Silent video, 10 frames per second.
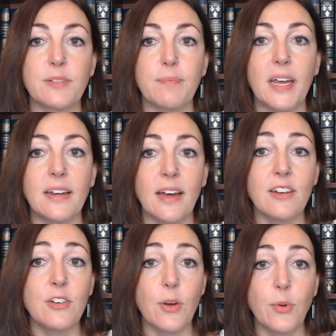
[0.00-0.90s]
might not
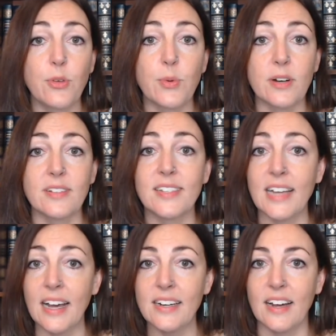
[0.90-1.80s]
know the word
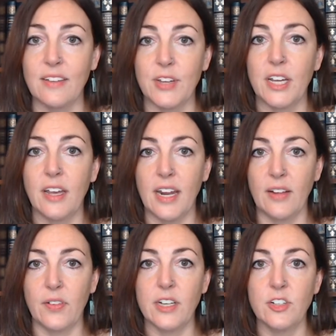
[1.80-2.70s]
skydiving in
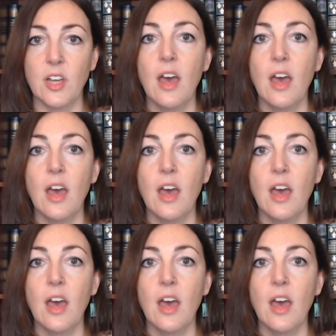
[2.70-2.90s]
English,